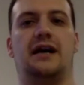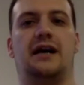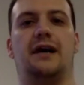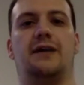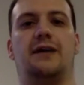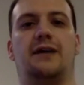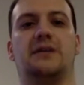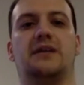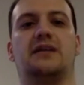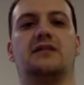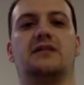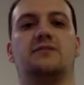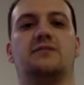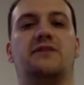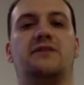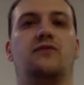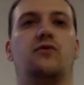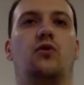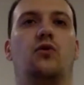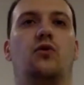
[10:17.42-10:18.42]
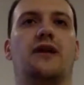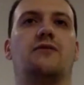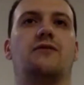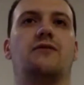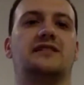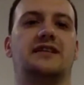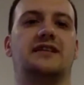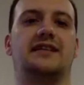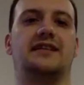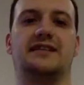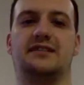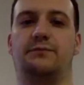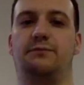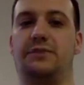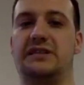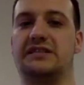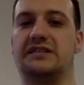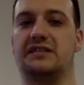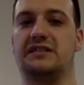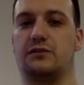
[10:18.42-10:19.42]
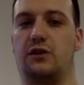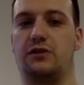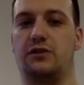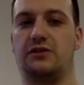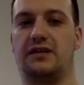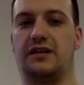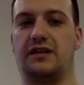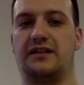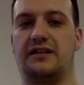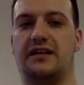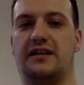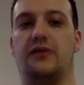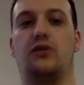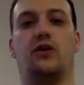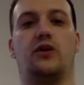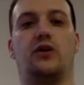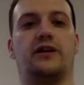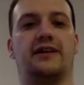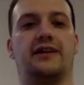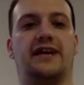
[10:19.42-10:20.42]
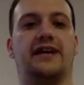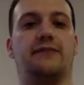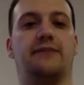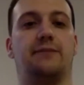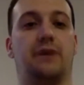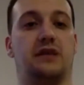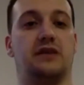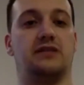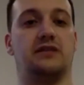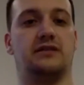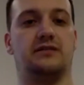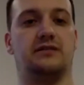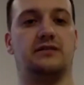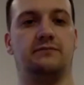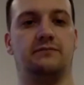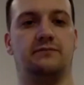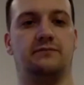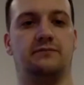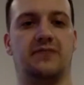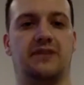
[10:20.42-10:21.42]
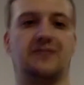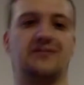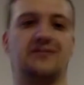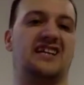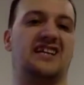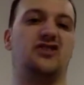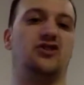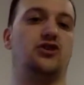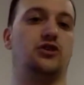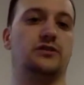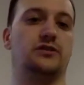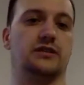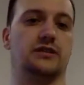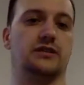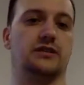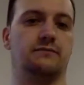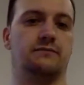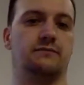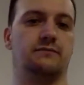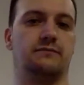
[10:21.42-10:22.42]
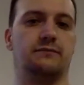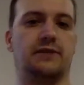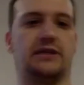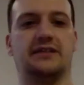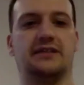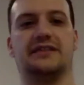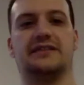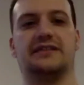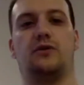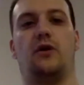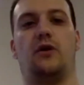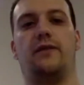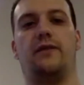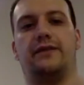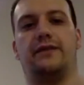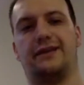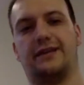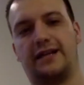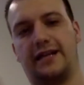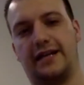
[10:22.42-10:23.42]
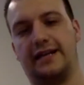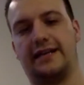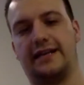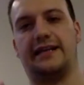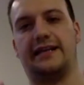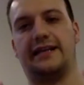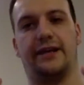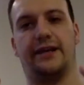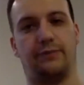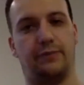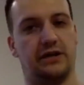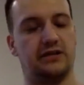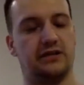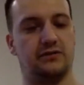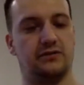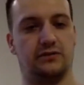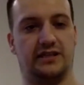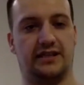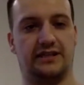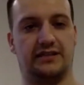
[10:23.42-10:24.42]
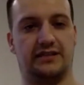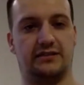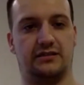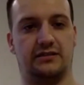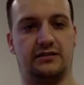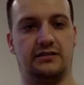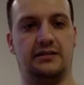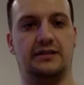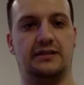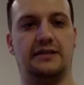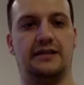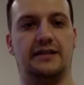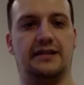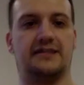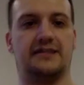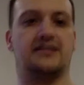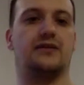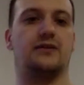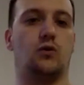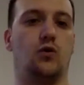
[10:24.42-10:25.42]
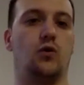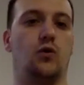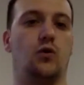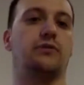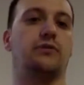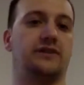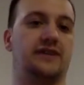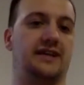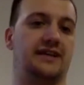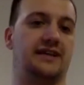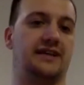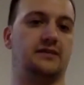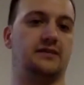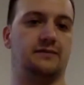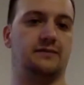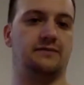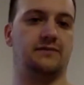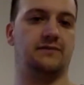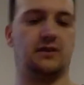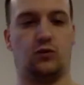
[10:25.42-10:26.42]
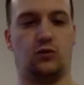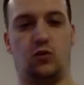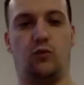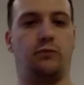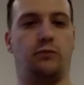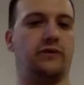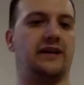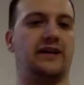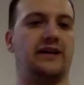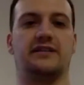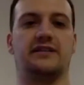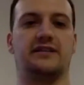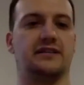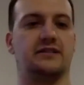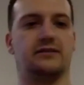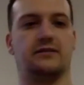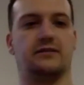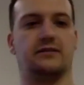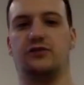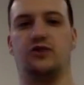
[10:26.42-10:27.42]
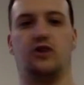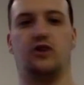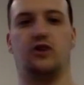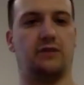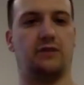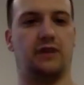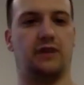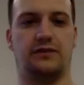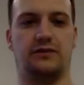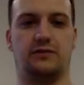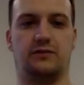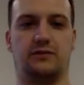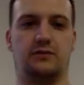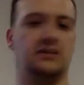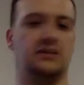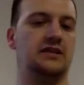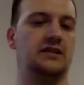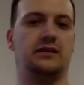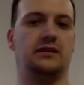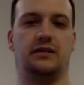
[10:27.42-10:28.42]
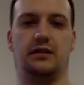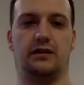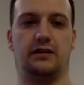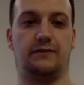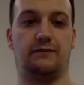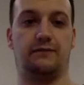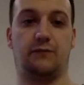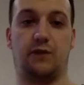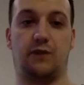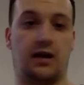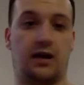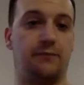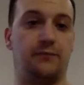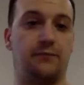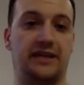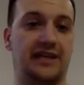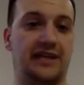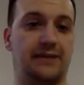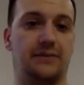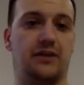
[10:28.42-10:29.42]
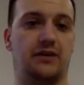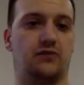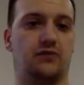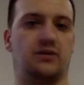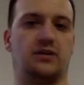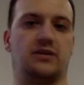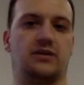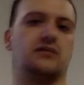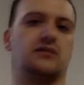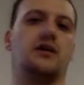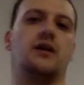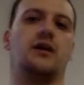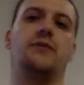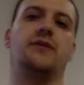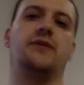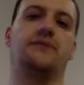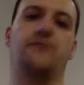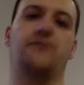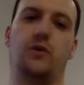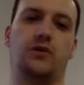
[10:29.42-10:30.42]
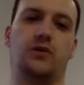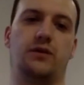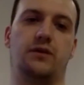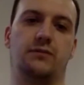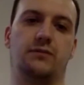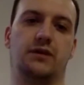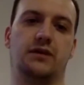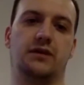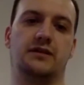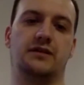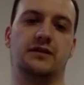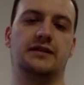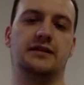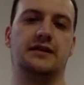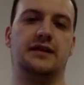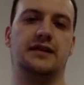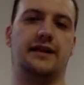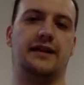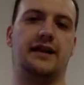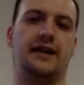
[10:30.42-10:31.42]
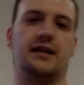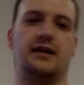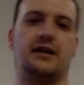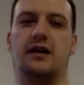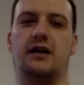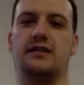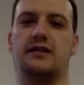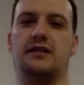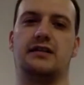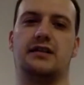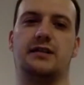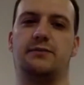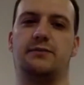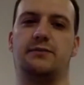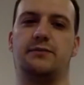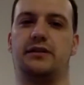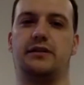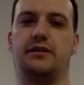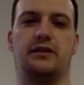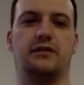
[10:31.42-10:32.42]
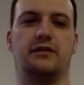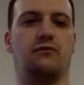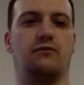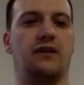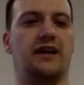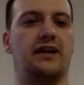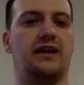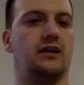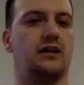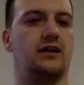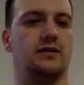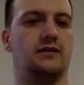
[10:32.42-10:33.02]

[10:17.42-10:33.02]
Because before they were seen as a business contact and not an end person, it was an end user, because it's not technically their personal data, it's their corporate data, the corporate entity, so their job title, their company email address, their company phone number, and that kind of slipped under the radar